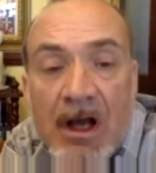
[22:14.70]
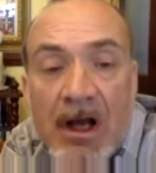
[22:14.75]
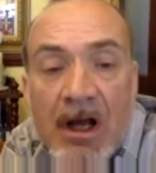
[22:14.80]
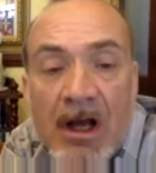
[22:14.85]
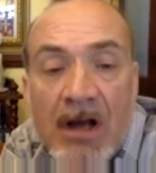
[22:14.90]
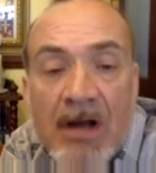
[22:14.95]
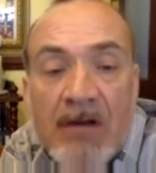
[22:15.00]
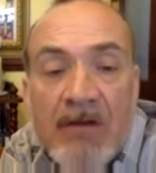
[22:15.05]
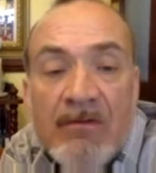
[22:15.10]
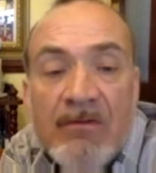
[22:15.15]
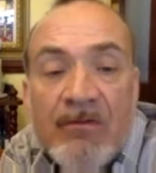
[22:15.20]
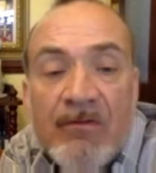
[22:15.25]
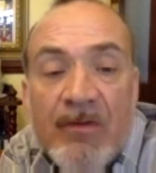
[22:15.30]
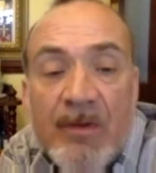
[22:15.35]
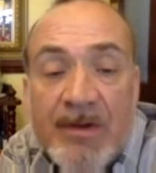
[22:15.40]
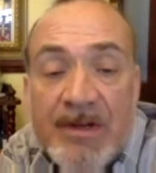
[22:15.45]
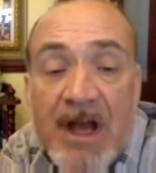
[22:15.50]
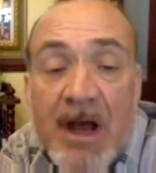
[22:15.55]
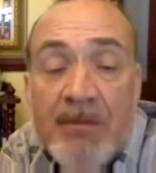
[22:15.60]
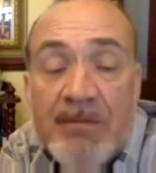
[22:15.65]
The
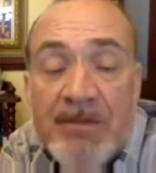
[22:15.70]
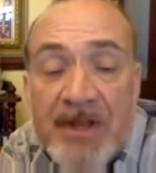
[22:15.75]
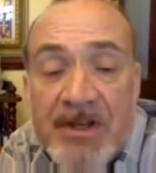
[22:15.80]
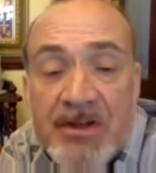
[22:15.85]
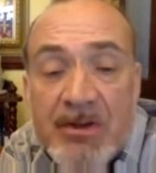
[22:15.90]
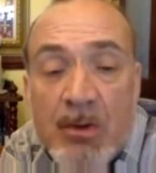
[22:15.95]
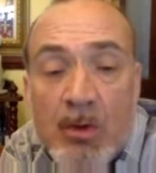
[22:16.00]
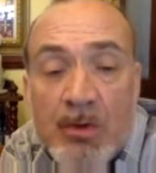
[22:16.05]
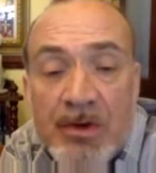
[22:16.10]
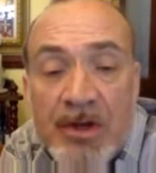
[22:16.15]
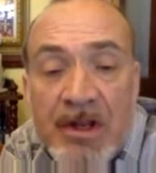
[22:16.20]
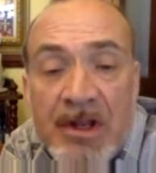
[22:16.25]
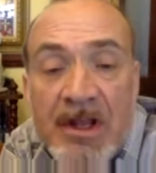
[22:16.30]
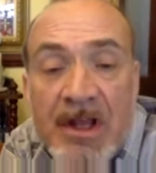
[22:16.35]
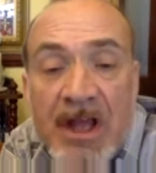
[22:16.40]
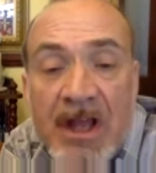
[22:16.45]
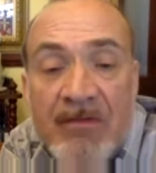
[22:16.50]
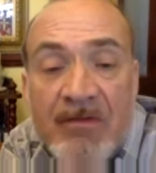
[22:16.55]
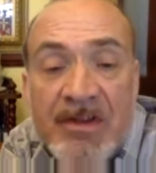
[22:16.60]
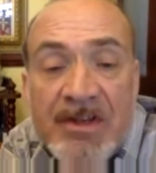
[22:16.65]
update is called it.
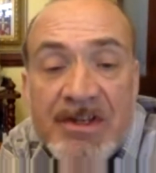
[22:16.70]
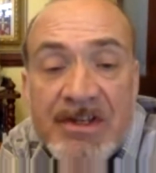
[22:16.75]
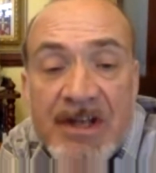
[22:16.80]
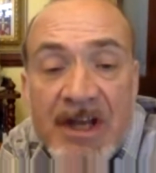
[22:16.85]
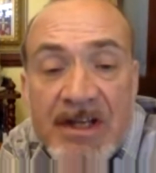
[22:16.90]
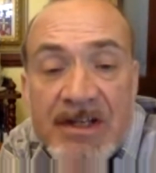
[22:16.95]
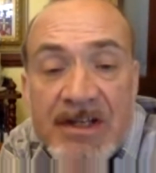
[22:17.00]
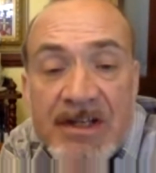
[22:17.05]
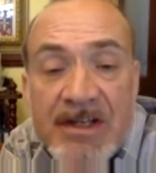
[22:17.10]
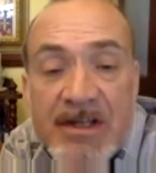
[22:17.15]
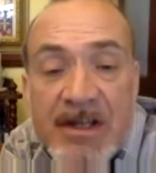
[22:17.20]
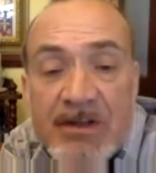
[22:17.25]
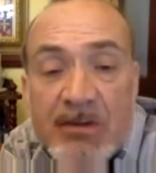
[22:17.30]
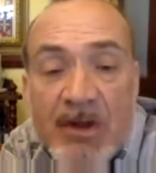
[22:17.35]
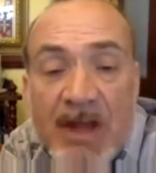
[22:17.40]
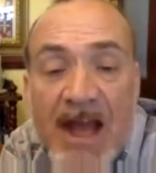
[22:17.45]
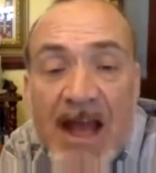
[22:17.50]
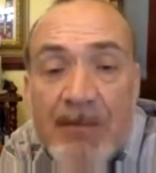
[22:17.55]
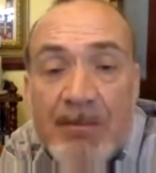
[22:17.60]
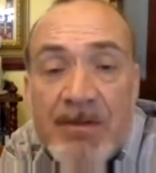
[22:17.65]
In this case,
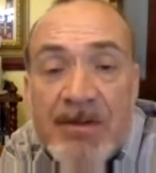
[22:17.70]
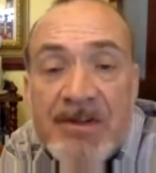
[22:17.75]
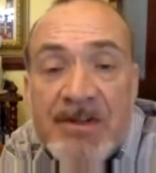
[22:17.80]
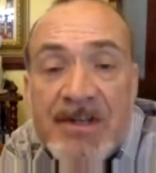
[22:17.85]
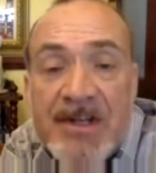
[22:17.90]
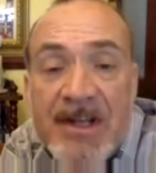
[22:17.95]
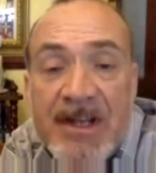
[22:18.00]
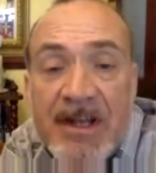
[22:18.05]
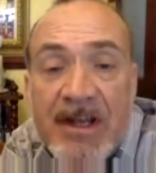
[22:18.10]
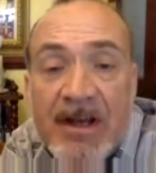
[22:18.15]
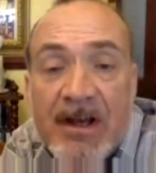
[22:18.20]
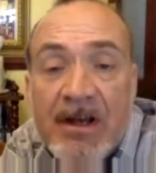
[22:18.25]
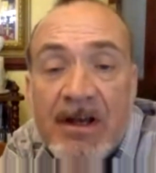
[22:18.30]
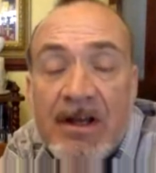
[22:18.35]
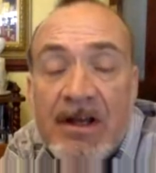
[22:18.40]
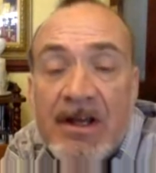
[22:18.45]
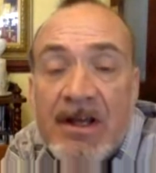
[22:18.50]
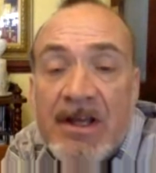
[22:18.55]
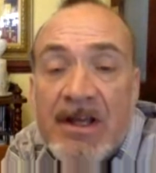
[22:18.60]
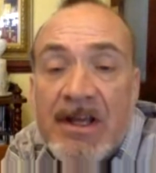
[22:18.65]
so what happens
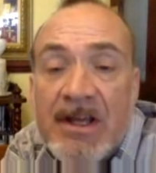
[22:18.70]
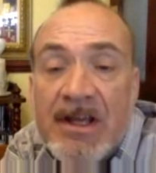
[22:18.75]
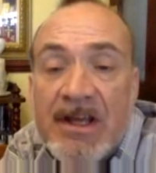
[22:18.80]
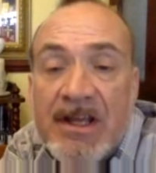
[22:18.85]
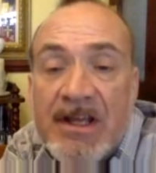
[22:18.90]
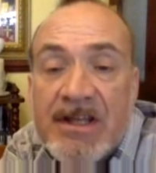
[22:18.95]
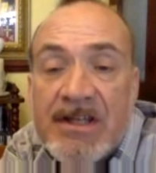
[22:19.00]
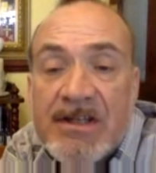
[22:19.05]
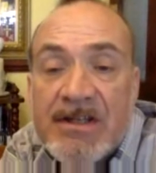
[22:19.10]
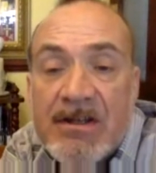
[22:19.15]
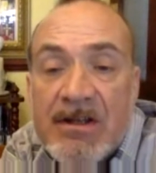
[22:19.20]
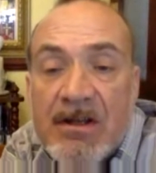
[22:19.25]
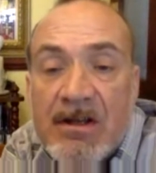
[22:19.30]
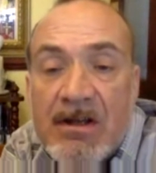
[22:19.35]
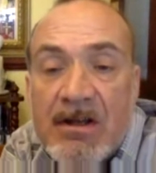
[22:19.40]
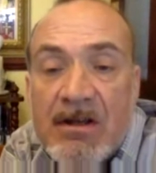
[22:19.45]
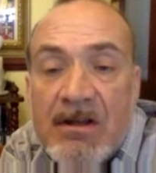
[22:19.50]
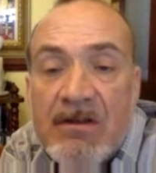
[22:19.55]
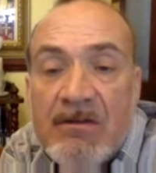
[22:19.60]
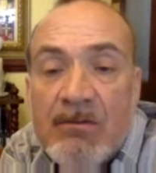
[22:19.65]
here is
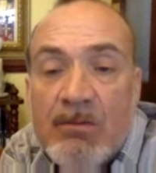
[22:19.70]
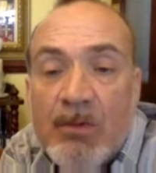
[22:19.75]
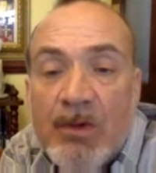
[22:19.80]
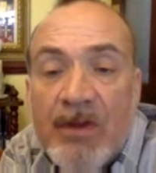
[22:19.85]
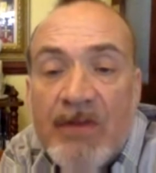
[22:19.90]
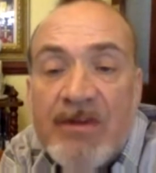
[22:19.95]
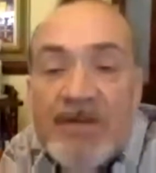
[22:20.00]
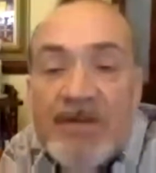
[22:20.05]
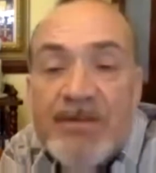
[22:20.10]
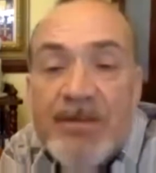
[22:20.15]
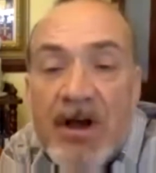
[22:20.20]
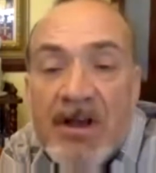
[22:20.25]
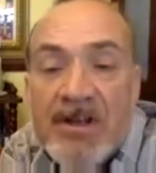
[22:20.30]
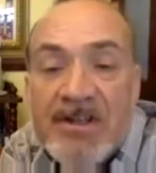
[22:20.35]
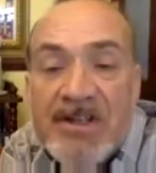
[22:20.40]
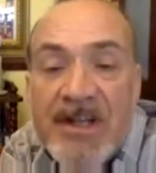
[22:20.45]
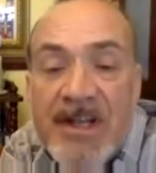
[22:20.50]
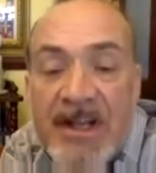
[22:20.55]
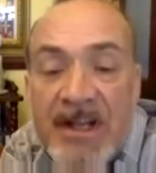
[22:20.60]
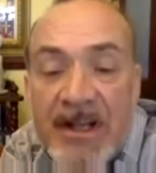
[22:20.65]
whatever's
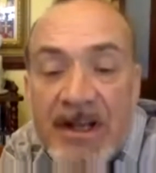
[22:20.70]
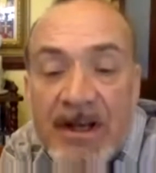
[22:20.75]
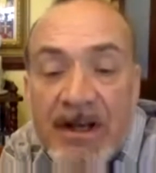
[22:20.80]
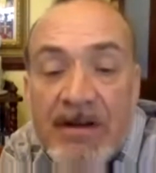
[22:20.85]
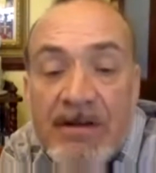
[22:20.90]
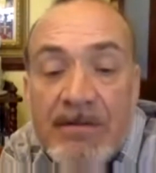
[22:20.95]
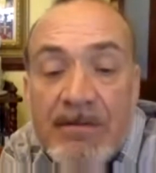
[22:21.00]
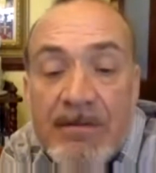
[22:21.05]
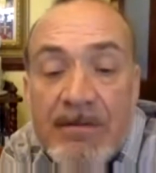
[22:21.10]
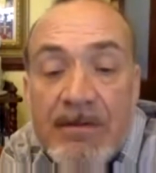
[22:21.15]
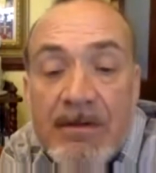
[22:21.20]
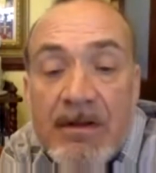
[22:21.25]
passed here